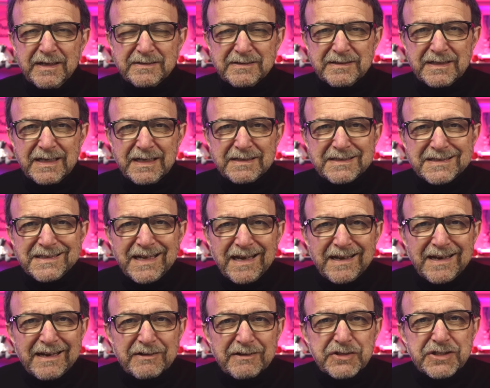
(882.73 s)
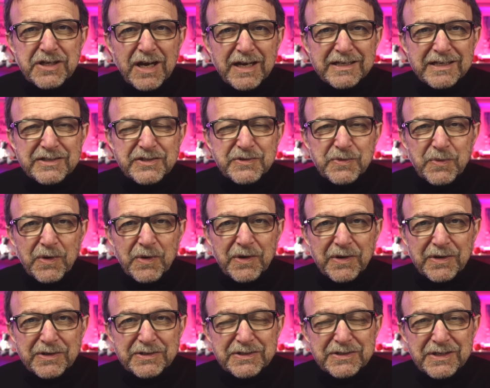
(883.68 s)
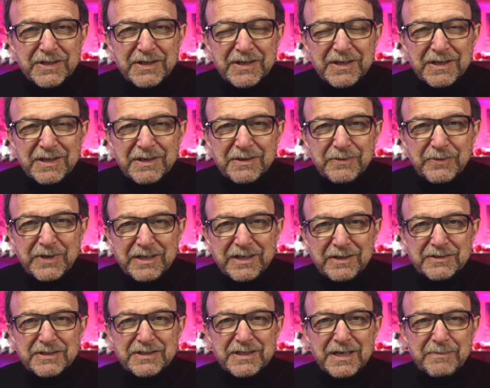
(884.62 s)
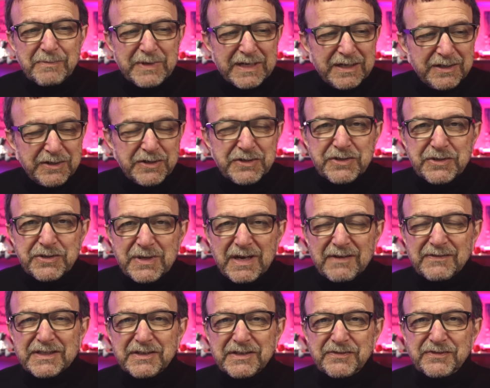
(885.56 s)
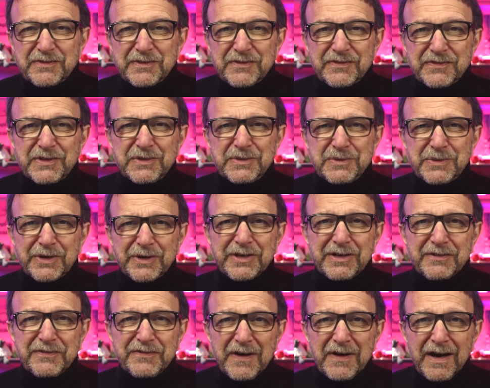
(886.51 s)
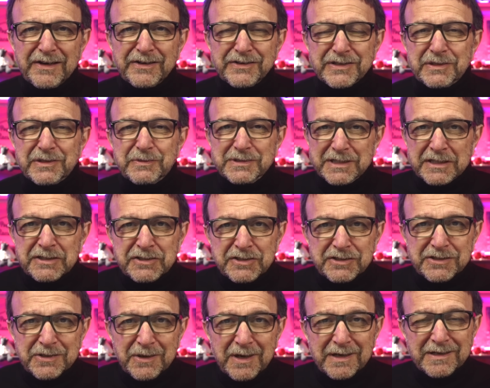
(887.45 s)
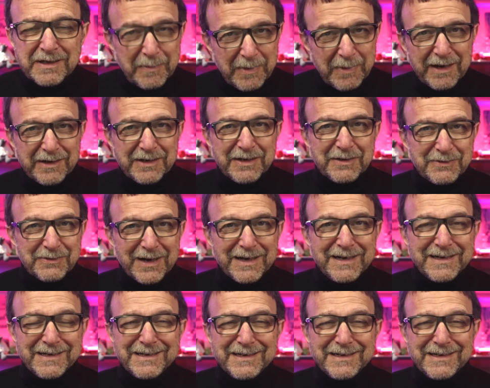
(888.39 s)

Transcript: That's not how science works. We don't say because you have a different view, we're going to fire you. Let's talk about it, right?